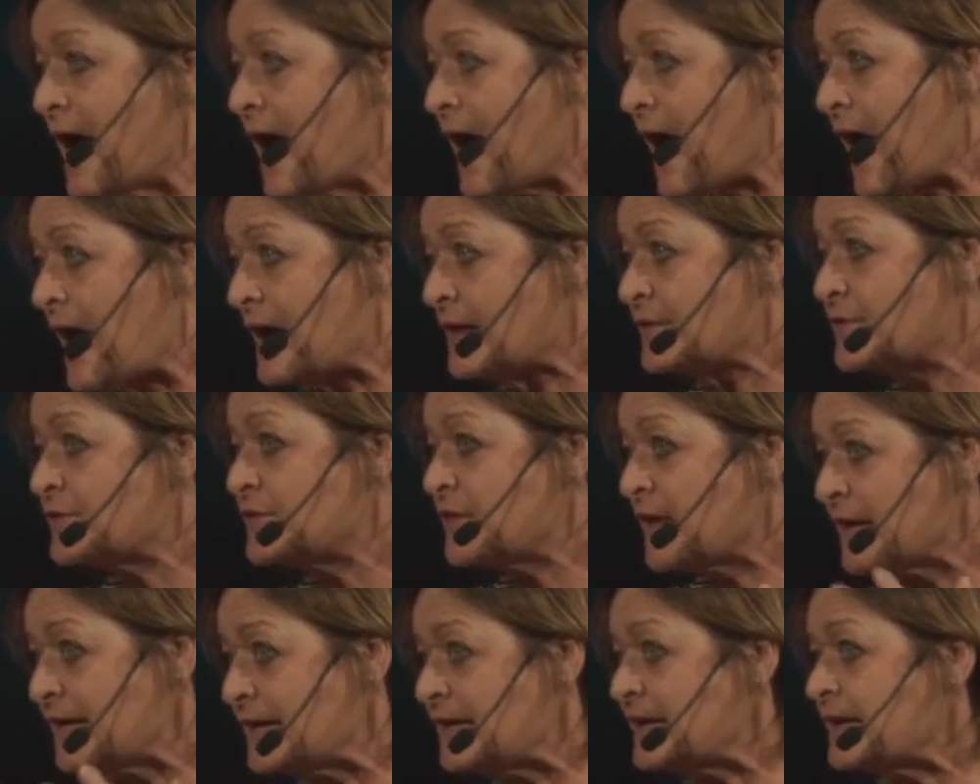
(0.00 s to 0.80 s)
I
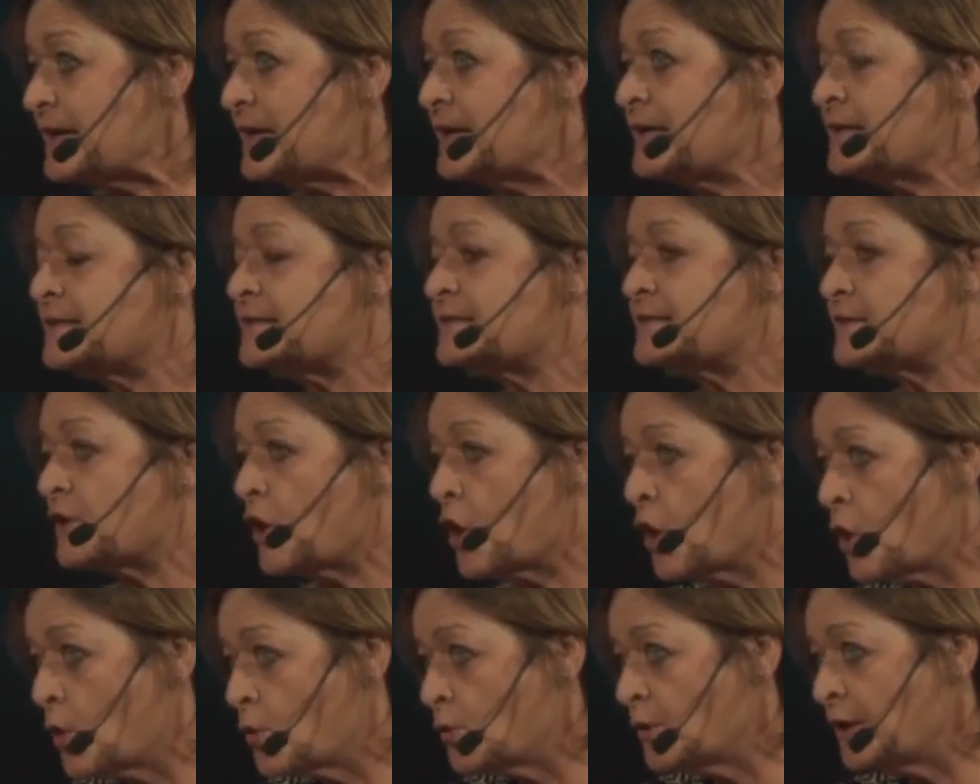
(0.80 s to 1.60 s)
think it's
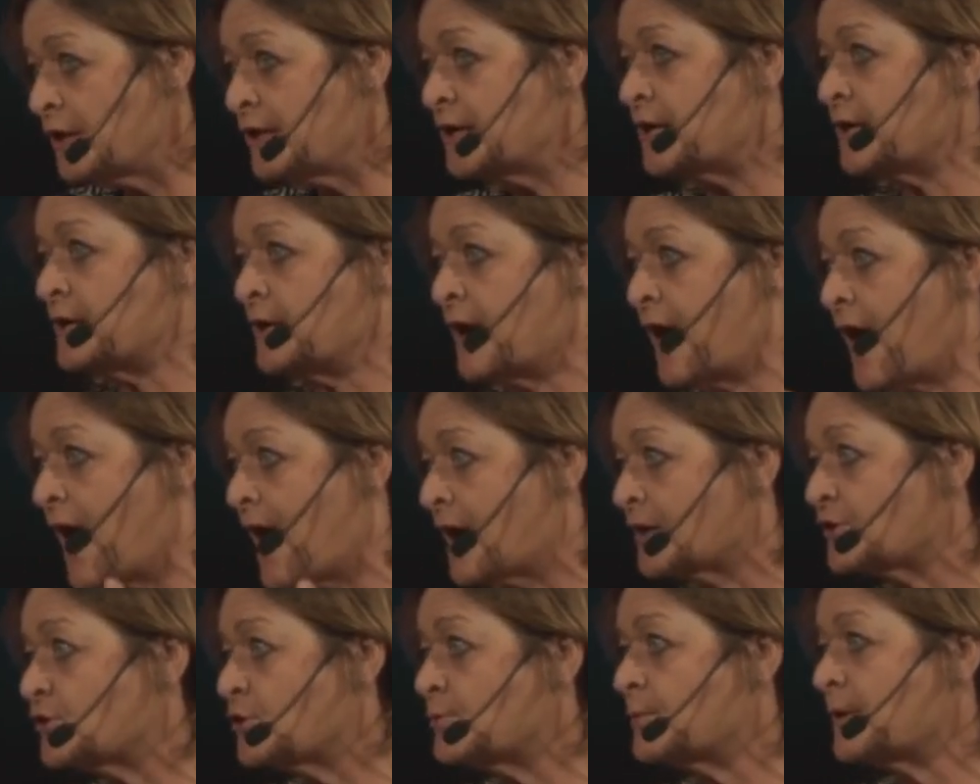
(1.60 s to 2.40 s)
only an
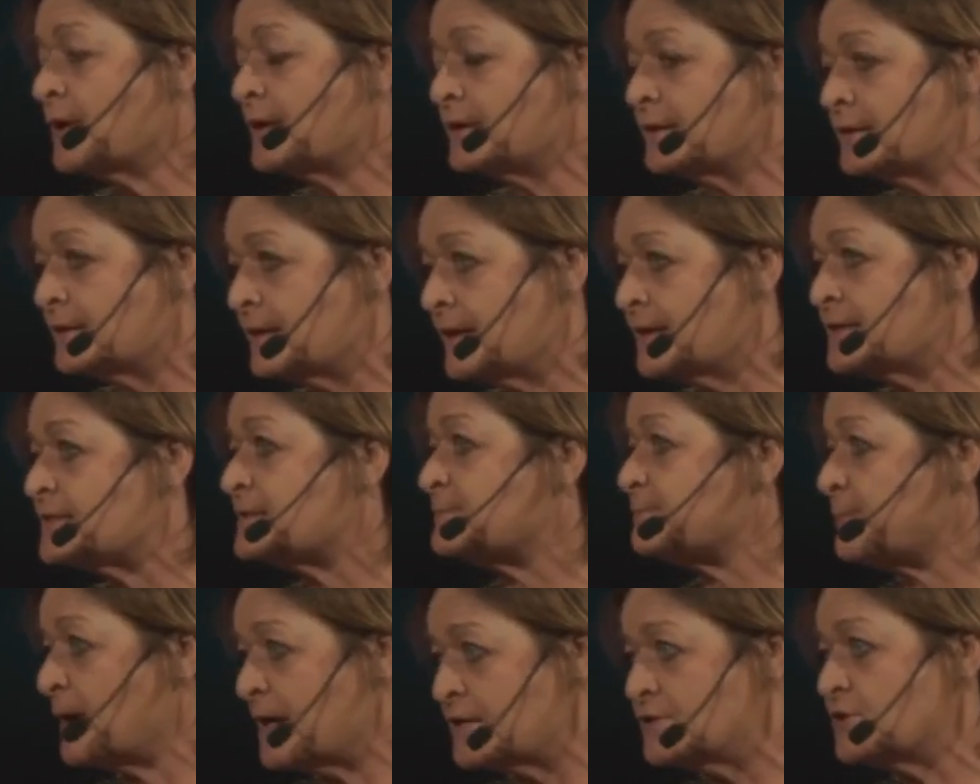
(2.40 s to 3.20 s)
argument,
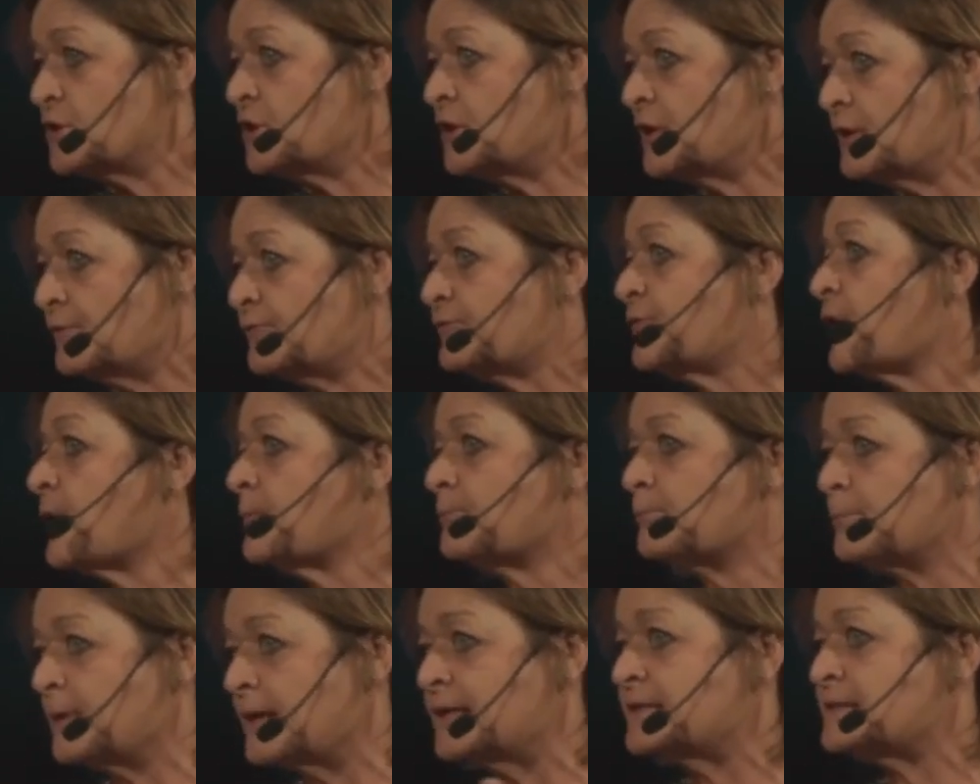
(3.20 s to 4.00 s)
especially
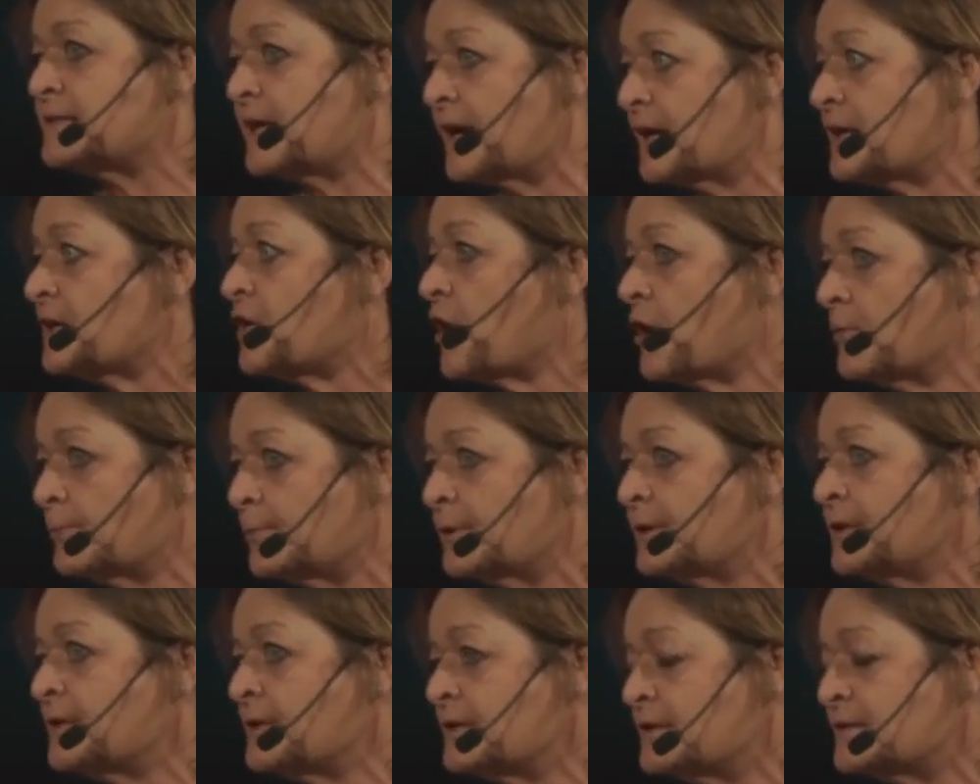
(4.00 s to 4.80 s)
from big tech
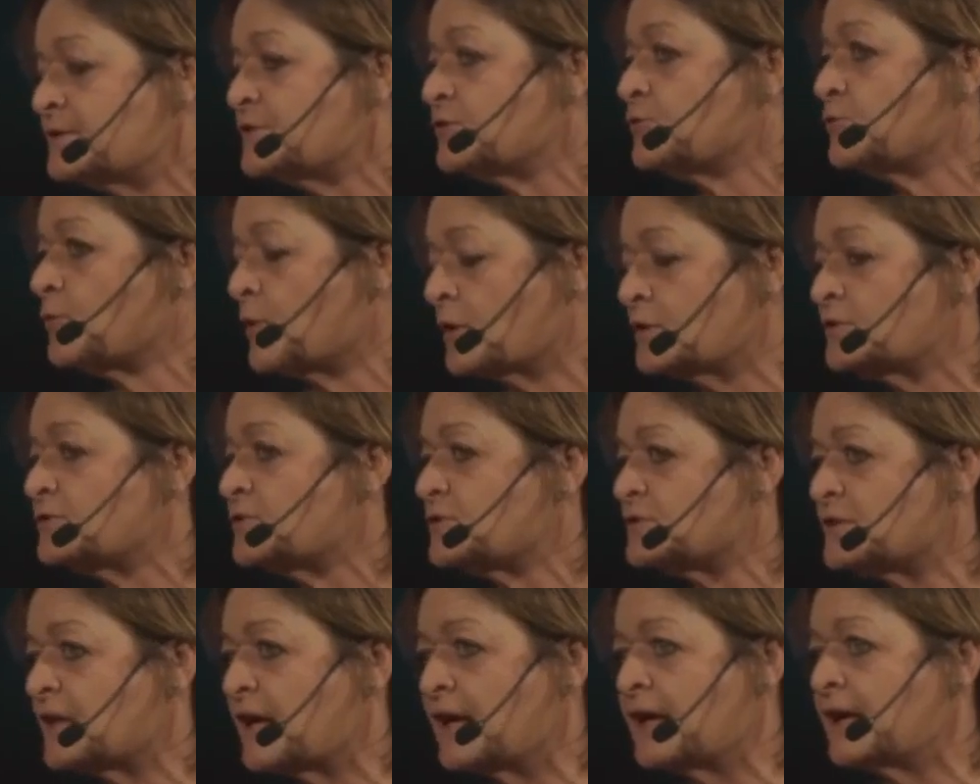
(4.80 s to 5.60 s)
companies who want to
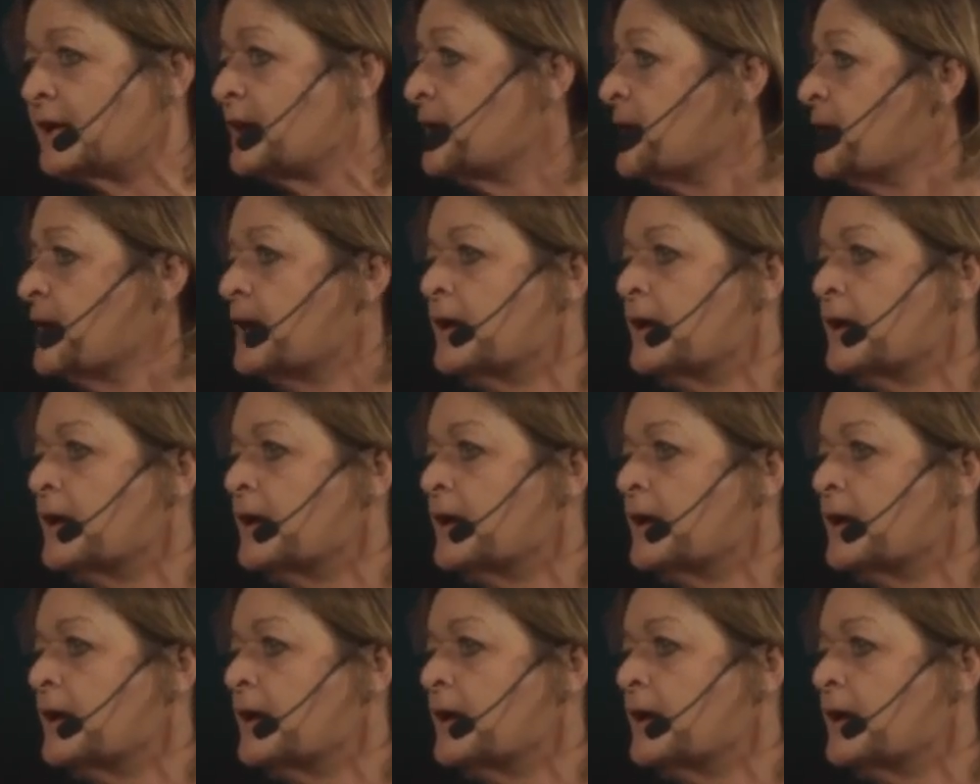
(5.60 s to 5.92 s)
say